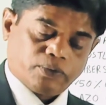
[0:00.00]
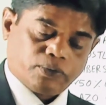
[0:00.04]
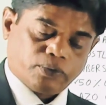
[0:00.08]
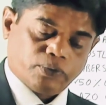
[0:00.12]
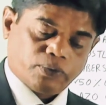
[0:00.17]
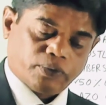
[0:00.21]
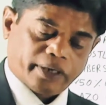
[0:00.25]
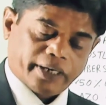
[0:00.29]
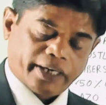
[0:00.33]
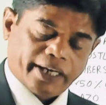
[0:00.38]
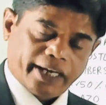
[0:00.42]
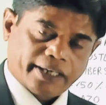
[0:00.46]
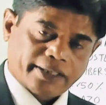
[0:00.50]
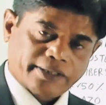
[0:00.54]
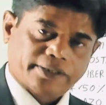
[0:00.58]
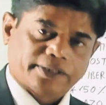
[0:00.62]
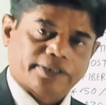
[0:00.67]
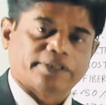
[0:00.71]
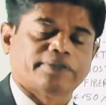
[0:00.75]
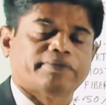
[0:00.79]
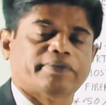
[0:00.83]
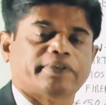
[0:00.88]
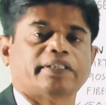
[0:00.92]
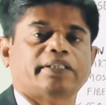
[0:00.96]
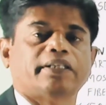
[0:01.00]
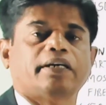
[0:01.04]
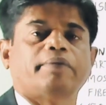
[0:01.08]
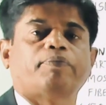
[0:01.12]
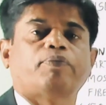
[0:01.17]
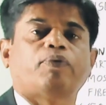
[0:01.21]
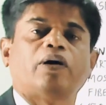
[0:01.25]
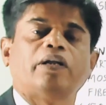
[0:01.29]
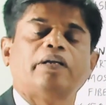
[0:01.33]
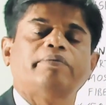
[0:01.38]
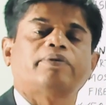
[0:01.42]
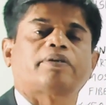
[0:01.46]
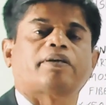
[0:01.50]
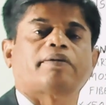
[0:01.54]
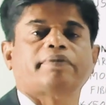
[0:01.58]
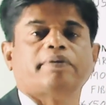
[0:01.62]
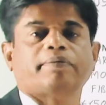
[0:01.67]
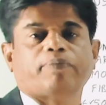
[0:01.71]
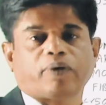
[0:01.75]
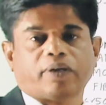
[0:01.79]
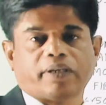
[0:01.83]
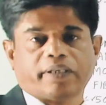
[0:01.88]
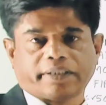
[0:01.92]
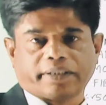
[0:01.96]
to react with the polymer of the
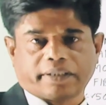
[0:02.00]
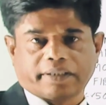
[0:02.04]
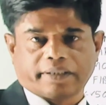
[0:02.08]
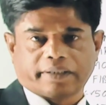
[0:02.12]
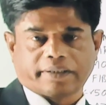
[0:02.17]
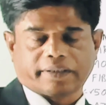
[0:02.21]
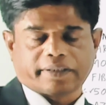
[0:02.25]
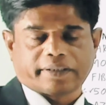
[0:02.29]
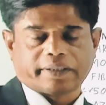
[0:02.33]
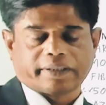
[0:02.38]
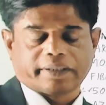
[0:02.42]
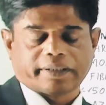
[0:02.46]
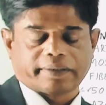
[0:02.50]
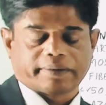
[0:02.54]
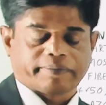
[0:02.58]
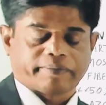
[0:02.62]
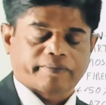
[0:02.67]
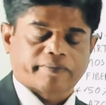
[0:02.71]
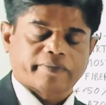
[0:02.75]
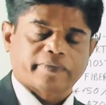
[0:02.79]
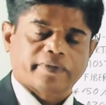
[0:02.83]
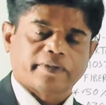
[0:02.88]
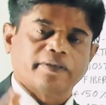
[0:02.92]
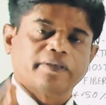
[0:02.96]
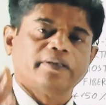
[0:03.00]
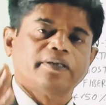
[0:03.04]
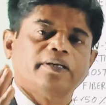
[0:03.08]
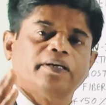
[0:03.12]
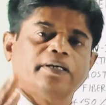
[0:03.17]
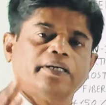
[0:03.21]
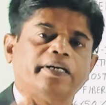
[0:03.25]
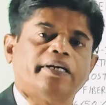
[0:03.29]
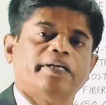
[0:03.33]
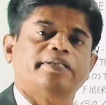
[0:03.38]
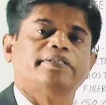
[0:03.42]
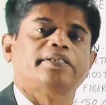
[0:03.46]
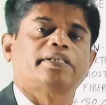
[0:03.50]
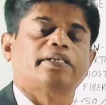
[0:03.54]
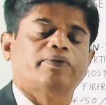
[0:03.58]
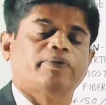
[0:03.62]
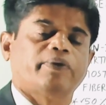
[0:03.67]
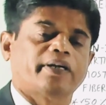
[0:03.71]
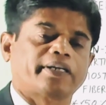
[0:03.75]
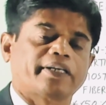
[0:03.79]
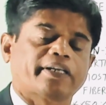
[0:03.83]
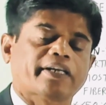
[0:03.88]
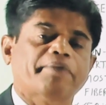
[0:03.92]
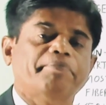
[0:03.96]
polyester structure, it is
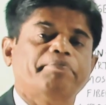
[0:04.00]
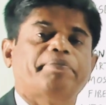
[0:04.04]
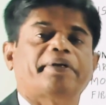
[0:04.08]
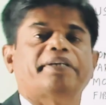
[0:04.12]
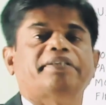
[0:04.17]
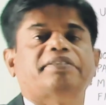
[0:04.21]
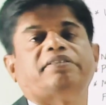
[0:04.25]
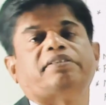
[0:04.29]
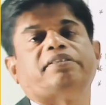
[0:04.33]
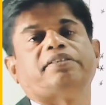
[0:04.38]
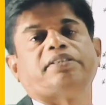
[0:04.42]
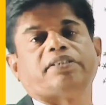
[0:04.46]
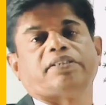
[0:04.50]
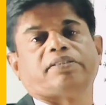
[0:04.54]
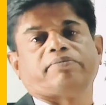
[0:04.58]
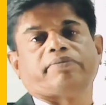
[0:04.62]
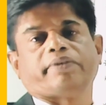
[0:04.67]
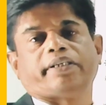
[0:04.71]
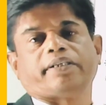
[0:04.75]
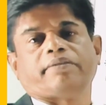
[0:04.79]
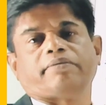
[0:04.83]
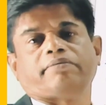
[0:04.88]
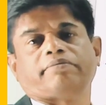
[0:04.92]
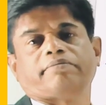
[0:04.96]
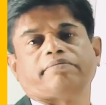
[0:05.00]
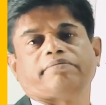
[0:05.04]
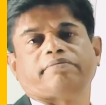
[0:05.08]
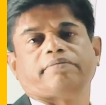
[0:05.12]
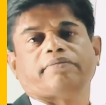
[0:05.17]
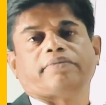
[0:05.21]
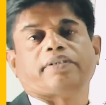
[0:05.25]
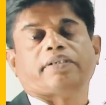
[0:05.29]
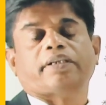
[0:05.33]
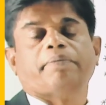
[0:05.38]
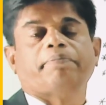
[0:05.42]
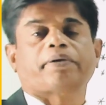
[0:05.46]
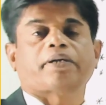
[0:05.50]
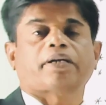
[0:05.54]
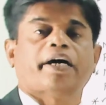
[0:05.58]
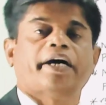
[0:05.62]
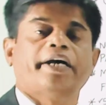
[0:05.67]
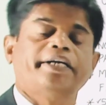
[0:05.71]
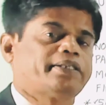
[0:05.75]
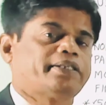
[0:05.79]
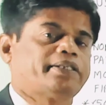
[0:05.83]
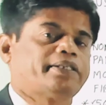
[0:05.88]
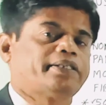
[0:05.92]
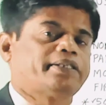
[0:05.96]
required temperature is required, and the
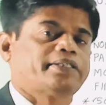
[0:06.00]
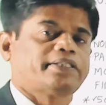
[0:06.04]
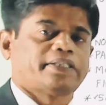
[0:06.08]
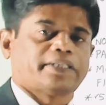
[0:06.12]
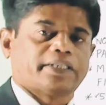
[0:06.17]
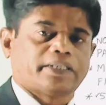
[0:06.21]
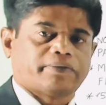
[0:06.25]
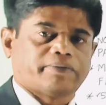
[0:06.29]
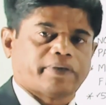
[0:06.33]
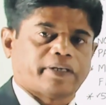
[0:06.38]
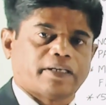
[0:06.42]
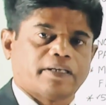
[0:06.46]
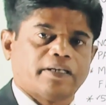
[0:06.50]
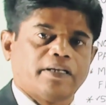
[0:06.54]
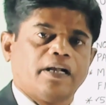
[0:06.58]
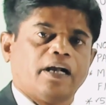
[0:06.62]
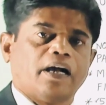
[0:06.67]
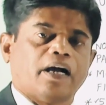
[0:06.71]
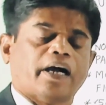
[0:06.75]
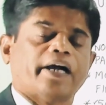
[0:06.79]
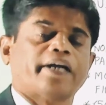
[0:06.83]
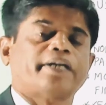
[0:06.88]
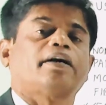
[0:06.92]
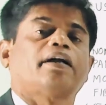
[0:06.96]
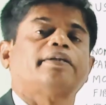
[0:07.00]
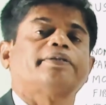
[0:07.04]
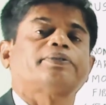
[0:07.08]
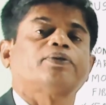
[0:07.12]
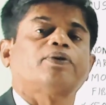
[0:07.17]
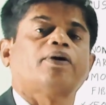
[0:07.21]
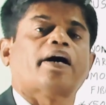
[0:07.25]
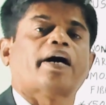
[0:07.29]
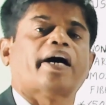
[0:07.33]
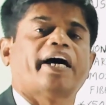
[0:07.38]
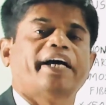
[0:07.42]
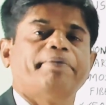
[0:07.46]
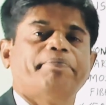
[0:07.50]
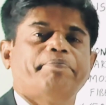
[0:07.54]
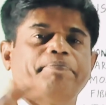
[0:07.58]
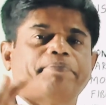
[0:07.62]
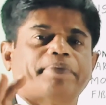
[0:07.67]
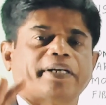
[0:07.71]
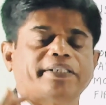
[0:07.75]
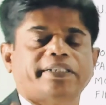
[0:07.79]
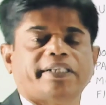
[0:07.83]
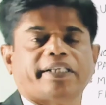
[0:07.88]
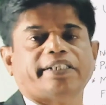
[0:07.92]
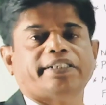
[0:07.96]
high temperature required, and also high
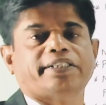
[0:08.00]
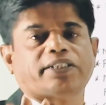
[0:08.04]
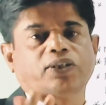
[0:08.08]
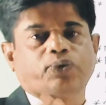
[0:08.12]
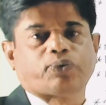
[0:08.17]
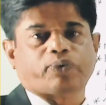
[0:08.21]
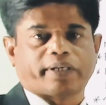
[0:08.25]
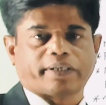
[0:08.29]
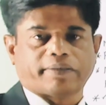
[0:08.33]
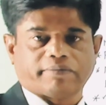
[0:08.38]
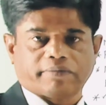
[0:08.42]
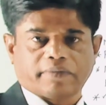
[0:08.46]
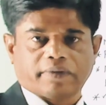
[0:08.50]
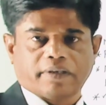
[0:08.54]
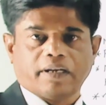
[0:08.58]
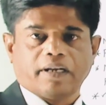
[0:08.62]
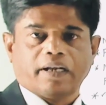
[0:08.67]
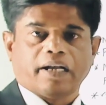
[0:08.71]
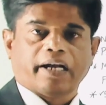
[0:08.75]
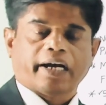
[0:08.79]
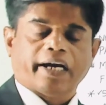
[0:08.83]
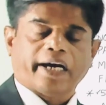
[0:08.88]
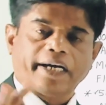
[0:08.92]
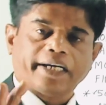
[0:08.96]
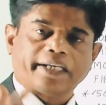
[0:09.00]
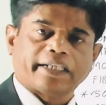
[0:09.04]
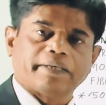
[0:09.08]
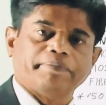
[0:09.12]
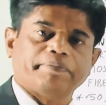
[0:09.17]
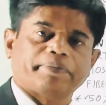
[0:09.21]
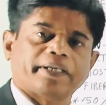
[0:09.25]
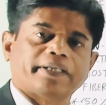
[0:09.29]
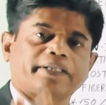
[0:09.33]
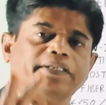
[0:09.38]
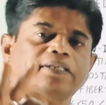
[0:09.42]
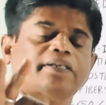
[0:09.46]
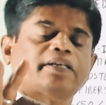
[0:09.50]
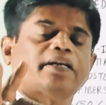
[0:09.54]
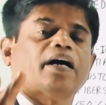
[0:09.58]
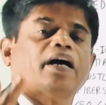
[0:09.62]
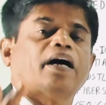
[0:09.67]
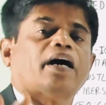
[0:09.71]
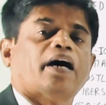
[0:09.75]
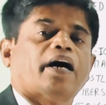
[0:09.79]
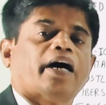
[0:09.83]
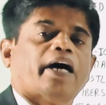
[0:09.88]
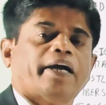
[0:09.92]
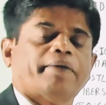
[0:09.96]
pressure is required. High temperature,
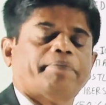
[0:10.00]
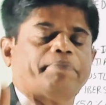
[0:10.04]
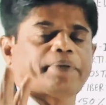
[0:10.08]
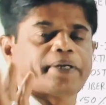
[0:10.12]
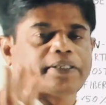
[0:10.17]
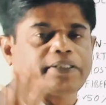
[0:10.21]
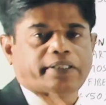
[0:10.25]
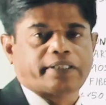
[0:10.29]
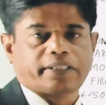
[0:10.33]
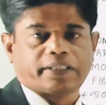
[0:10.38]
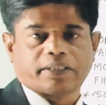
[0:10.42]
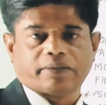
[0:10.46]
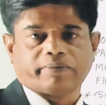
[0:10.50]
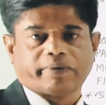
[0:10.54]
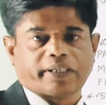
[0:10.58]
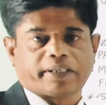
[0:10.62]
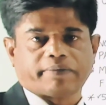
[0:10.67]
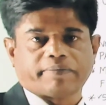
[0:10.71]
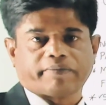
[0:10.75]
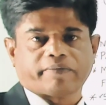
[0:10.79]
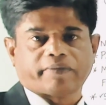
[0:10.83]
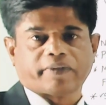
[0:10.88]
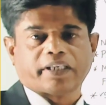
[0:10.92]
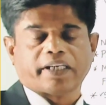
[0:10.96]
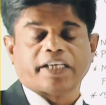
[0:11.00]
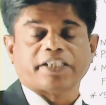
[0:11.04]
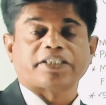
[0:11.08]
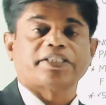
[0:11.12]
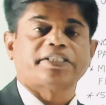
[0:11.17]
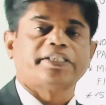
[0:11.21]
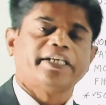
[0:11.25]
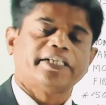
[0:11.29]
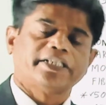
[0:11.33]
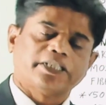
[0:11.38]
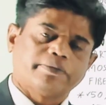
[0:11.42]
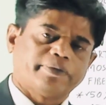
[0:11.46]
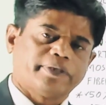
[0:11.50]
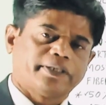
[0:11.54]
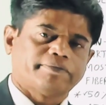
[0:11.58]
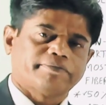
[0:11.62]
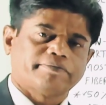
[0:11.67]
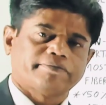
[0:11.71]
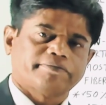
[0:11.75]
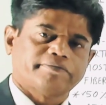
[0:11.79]
high pressure required. That's THP